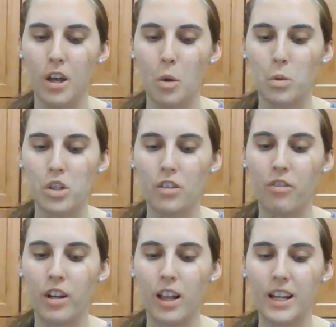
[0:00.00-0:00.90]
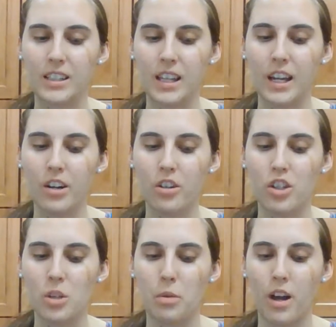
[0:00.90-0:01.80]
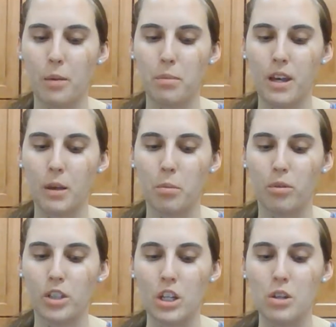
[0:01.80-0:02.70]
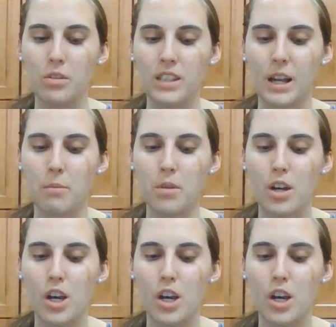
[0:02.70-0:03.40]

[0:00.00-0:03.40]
When she realized later she would not be able to use them,